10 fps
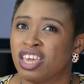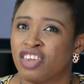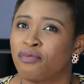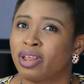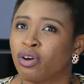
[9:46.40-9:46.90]

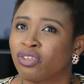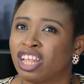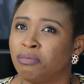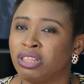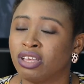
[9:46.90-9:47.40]
Even when I got
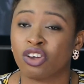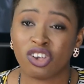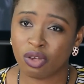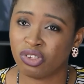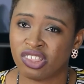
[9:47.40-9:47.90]
admitted, because
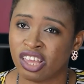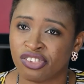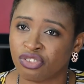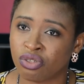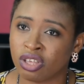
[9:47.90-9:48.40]
I was a science
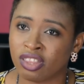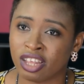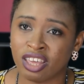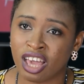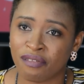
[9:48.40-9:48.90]
student, I
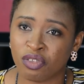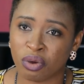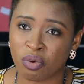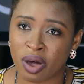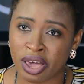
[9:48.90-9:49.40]
didn't have the
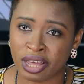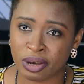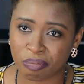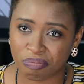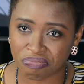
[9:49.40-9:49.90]
required
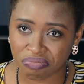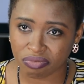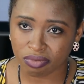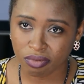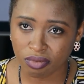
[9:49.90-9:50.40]

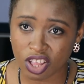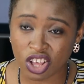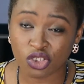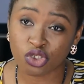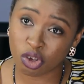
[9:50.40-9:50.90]

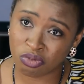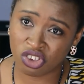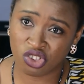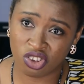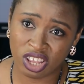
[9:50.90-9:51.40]
subject
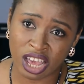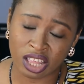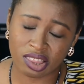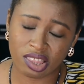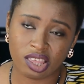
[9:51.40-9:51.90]
to study
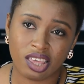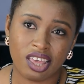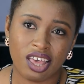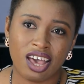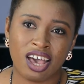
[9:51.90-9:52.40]
arts.
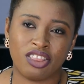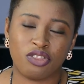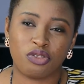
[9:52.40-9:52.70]
And